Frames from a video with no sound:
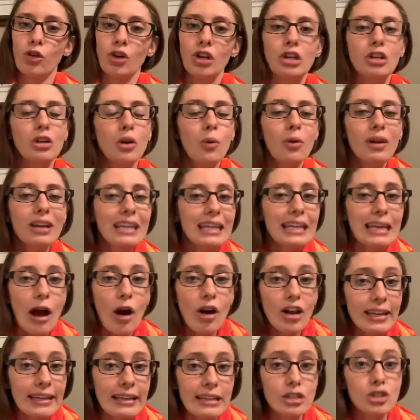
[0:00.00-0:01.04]
You don't want to
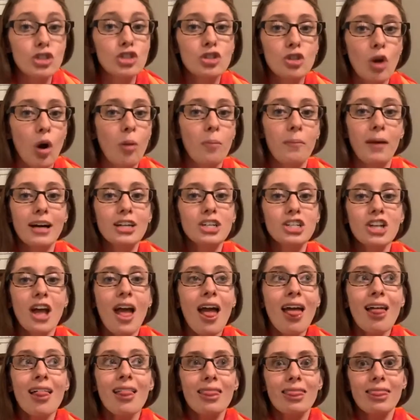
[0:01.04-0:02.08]
eat so much
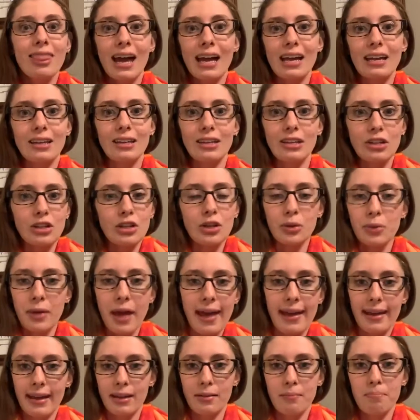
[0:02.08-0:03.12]
that you
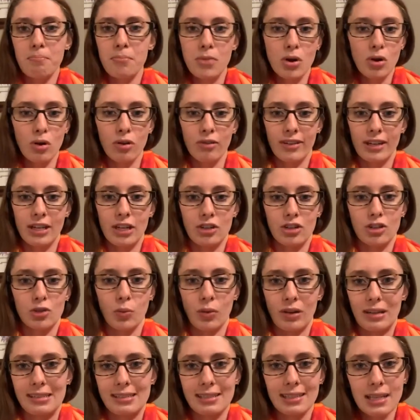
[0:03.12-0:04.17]
can't move and you just
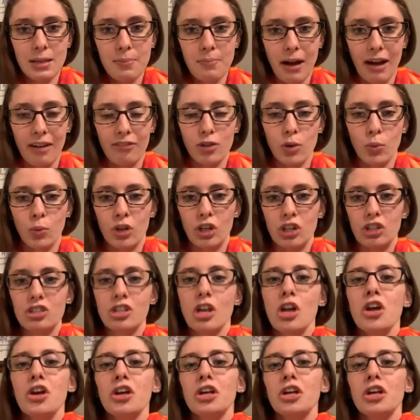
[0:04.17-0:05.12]
want to sleep afterwards.